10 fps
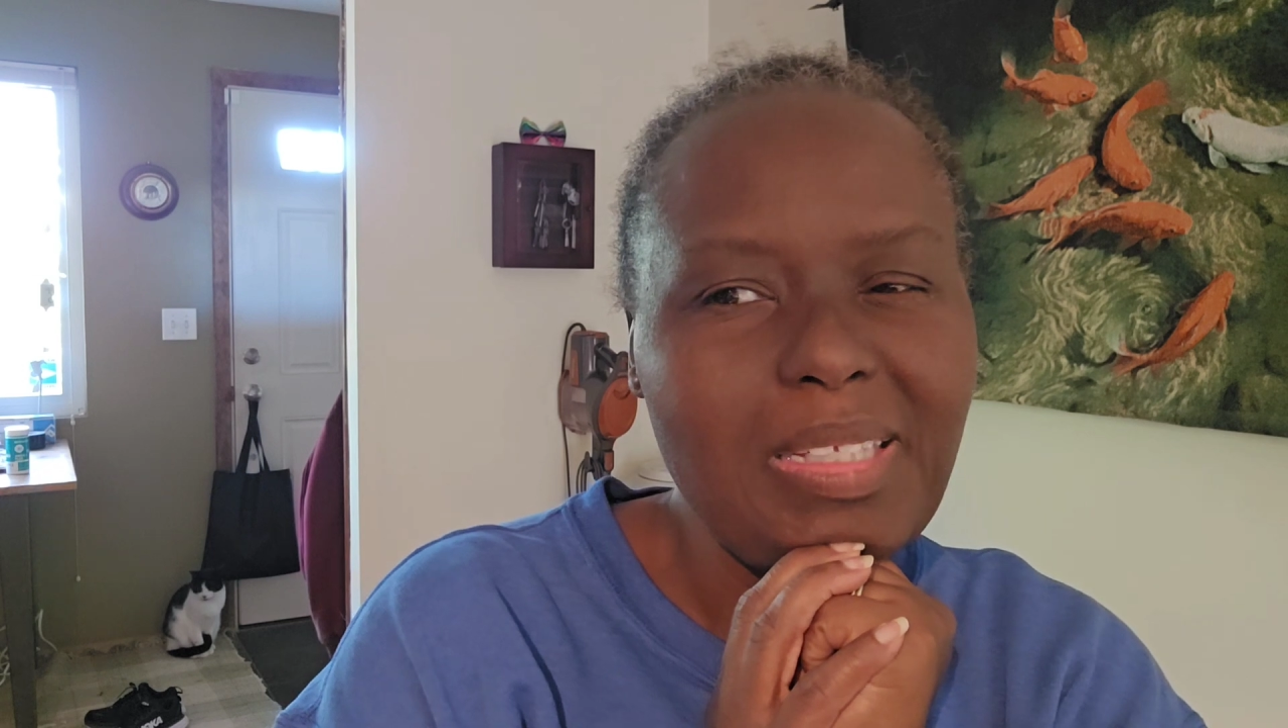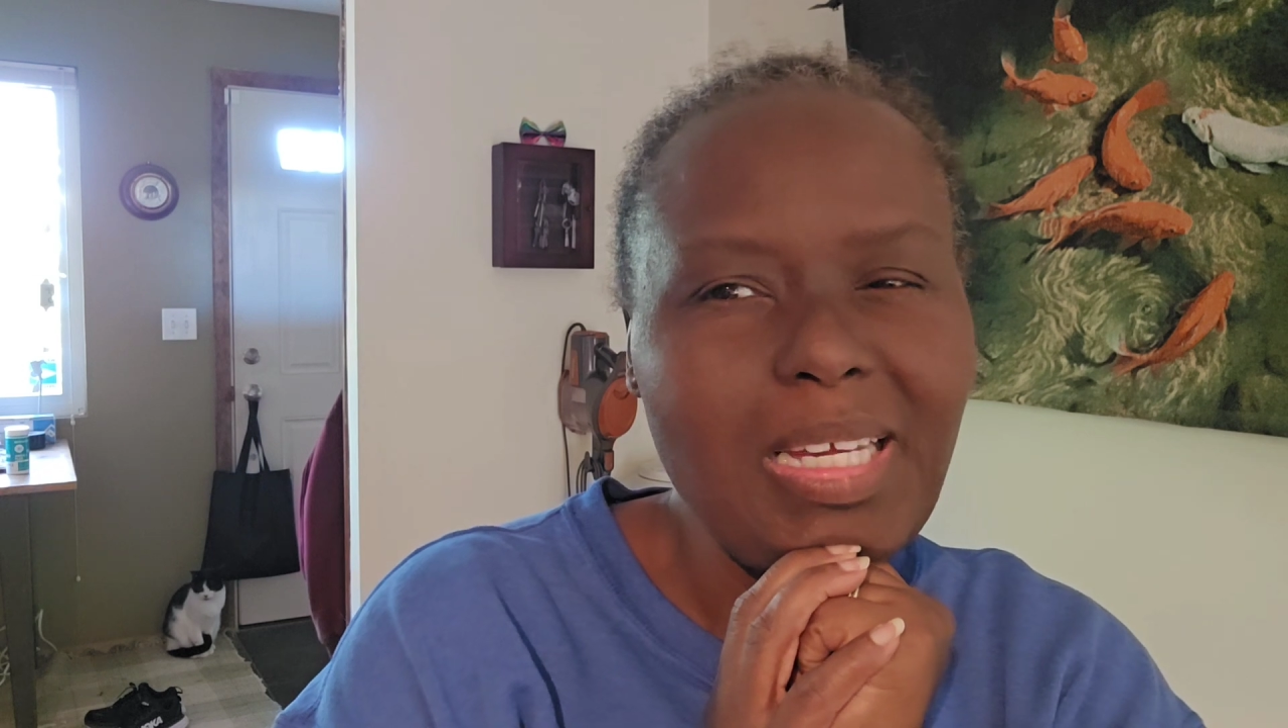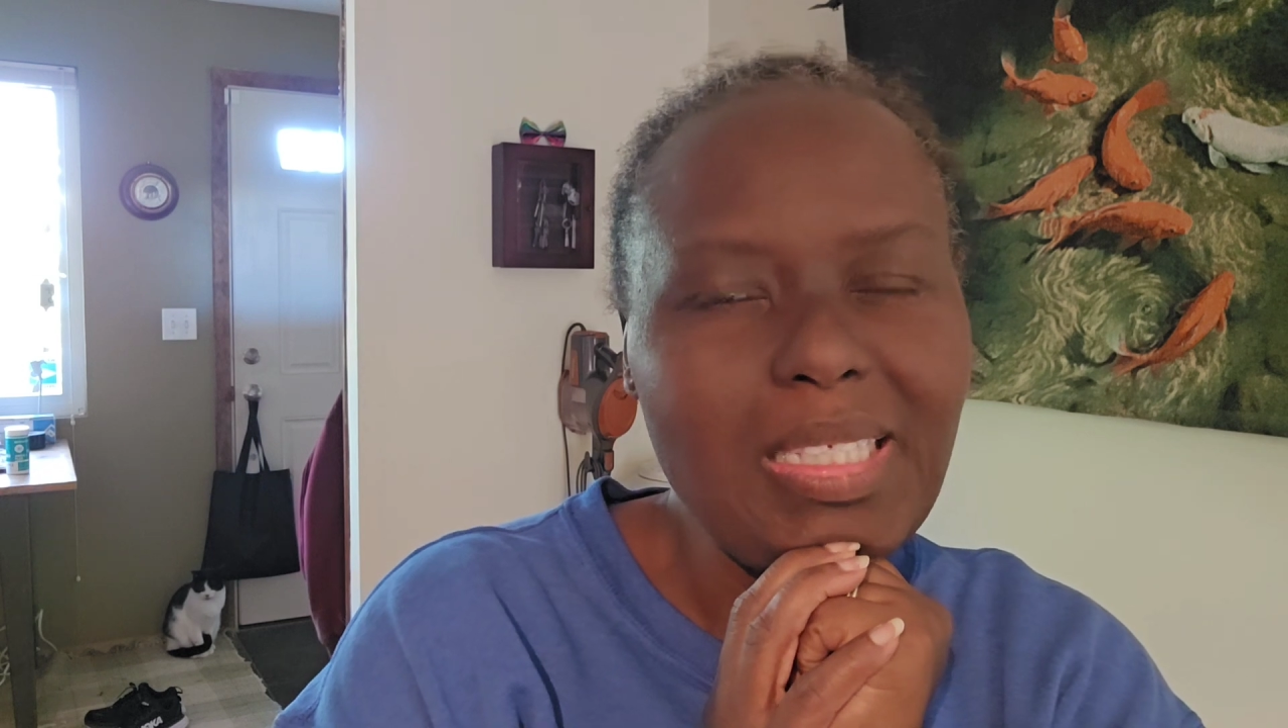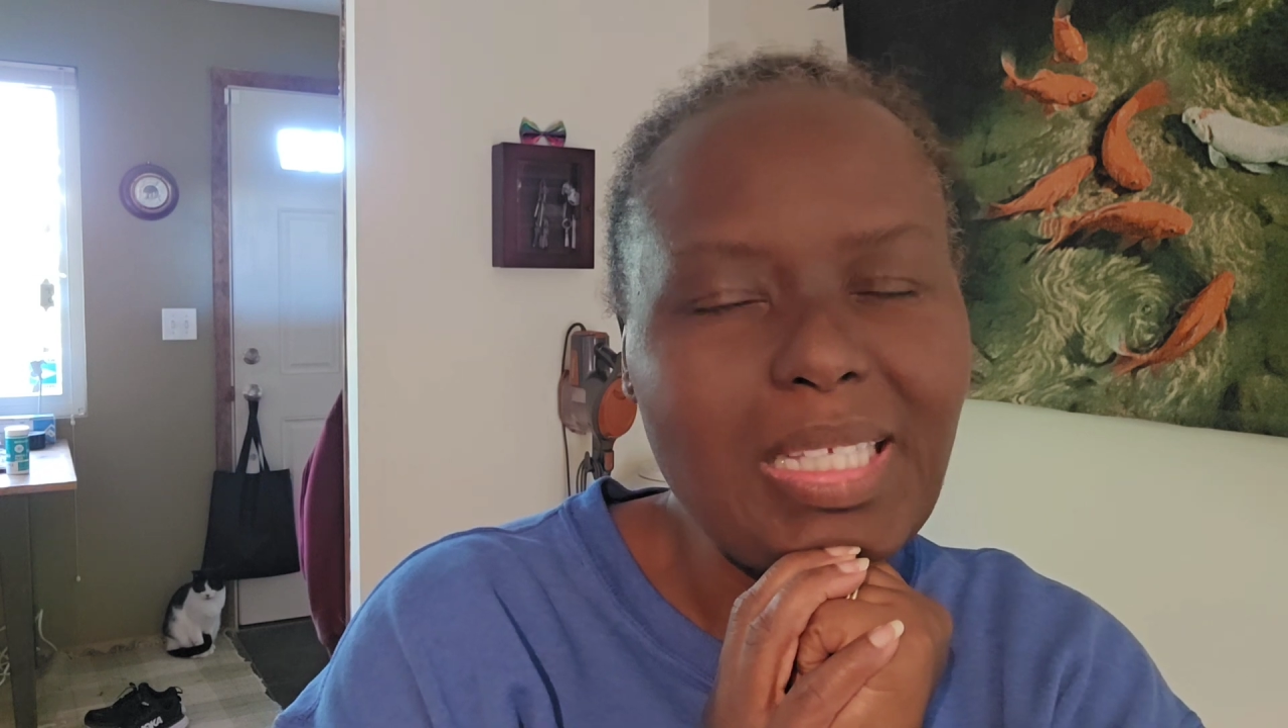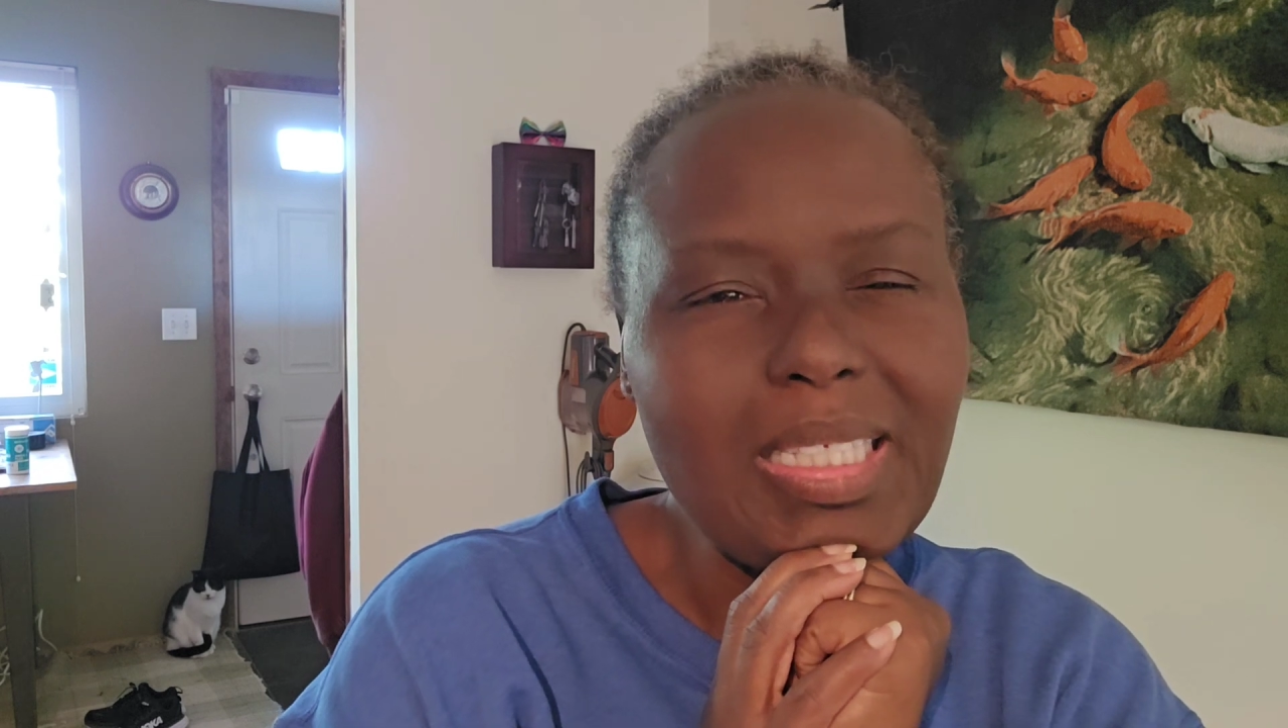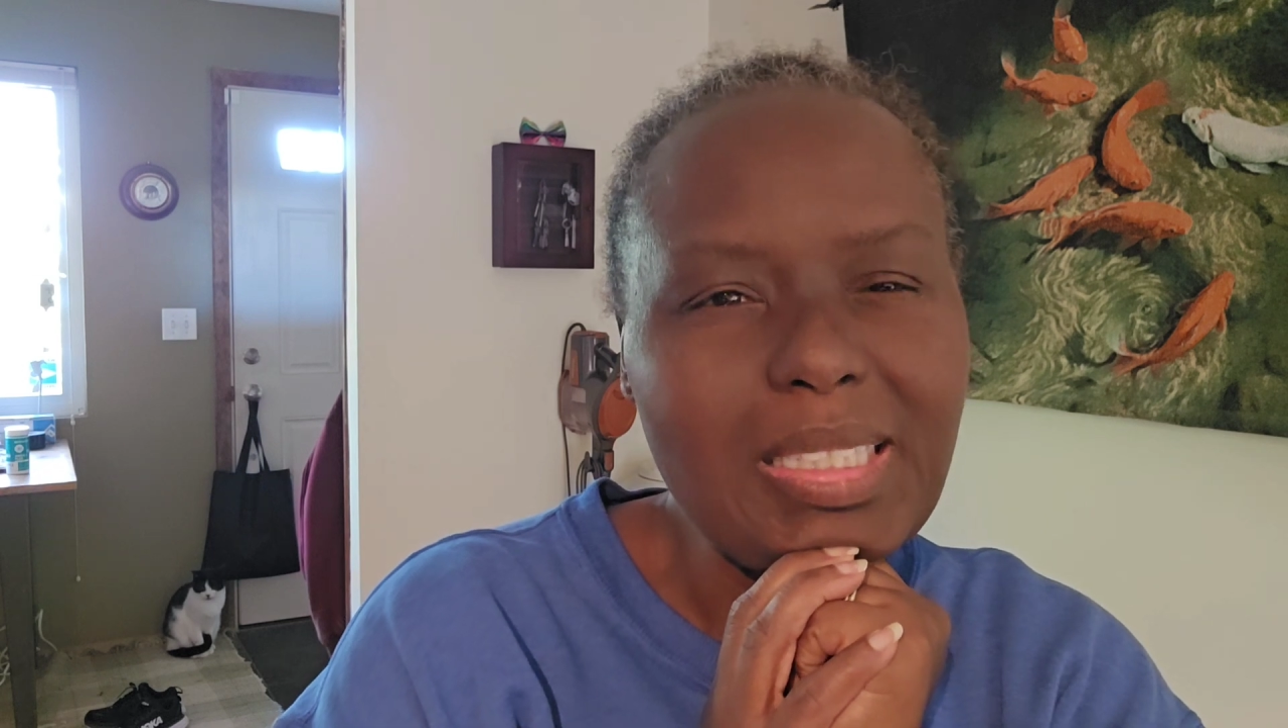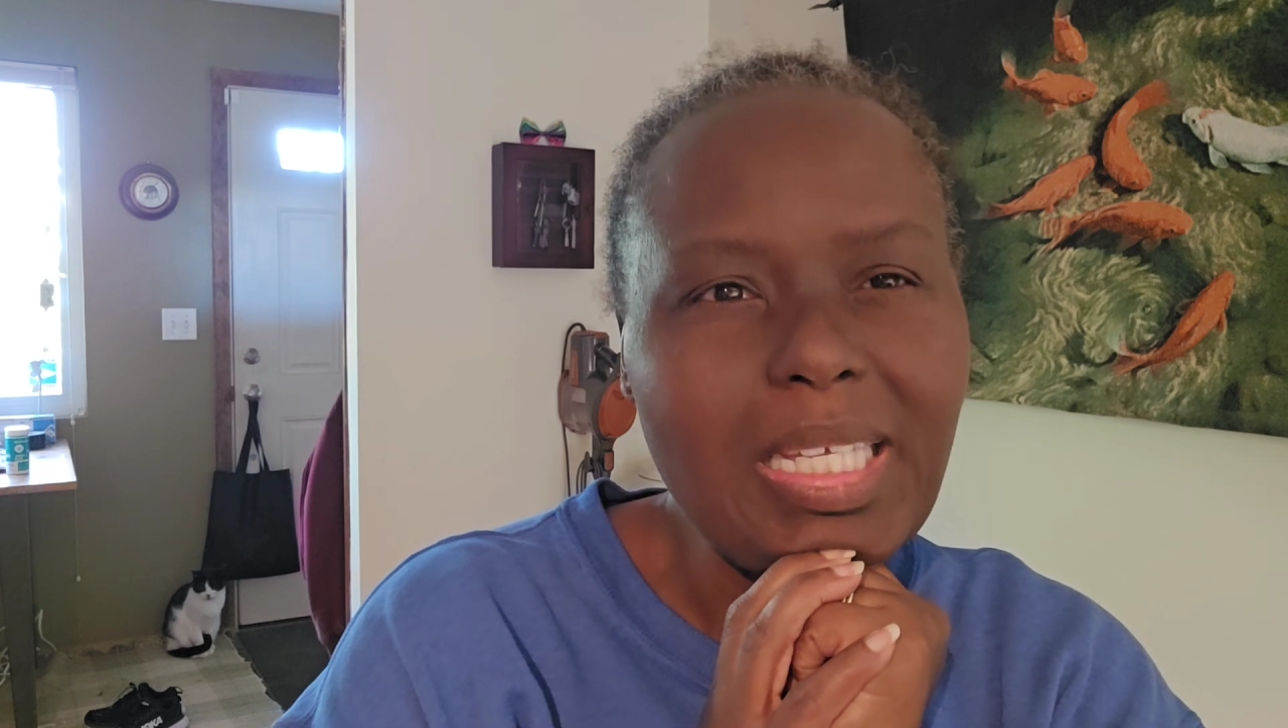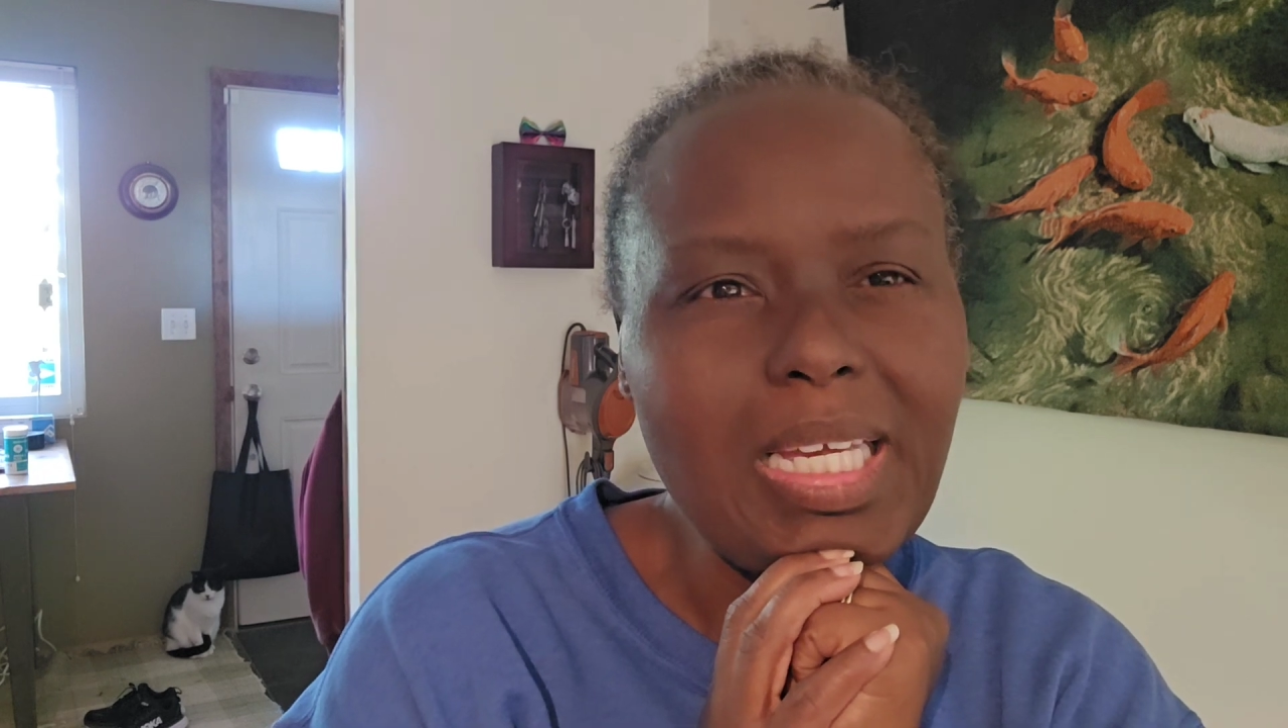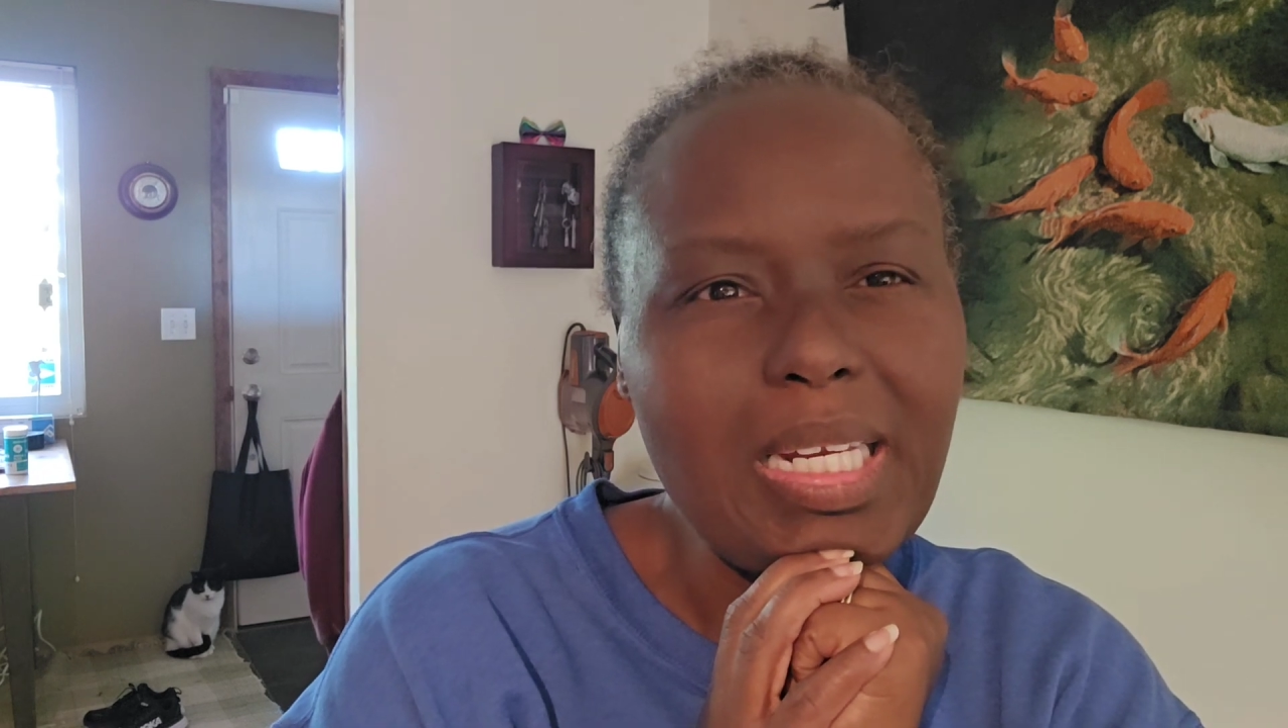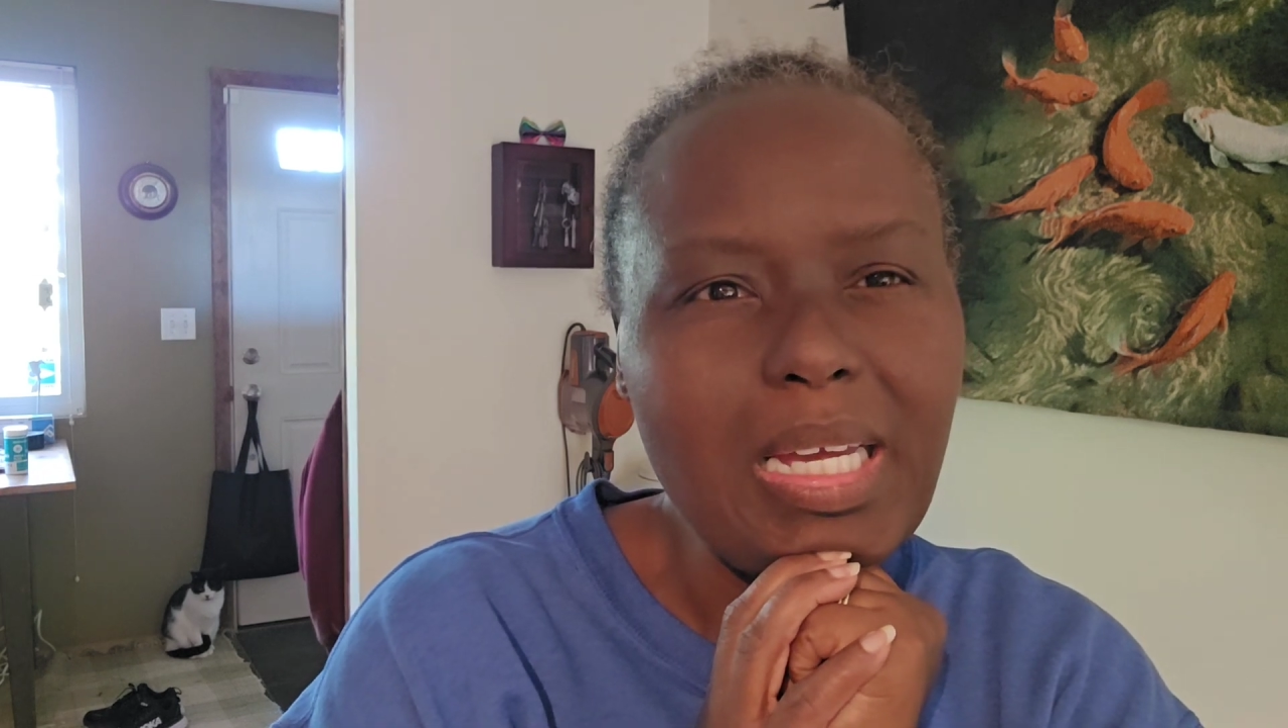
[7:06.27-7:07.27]
Yes, I
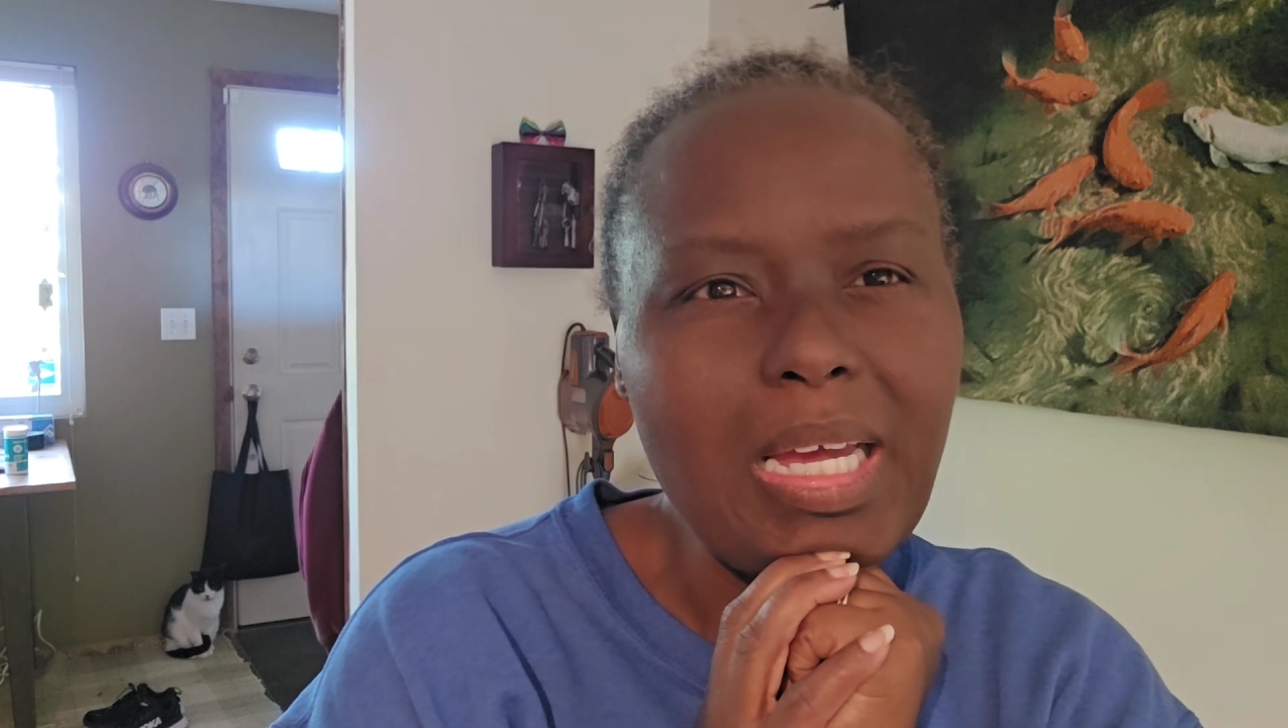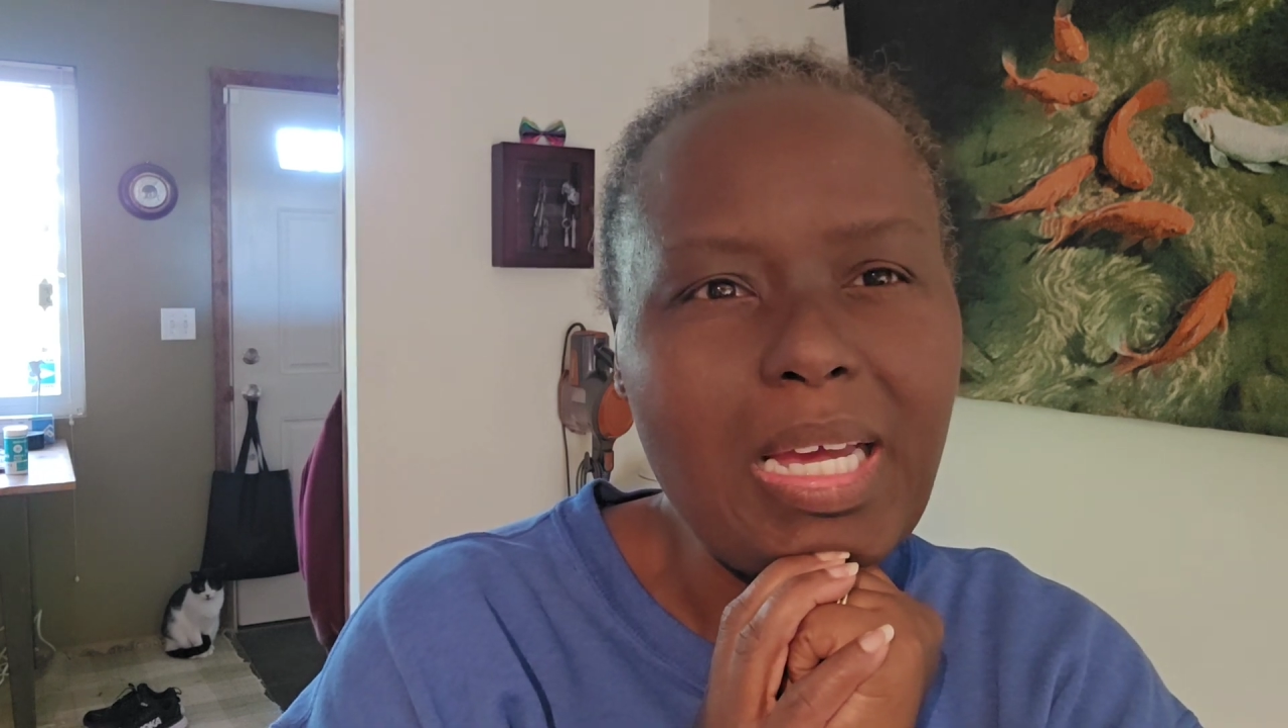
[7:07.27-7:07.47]
said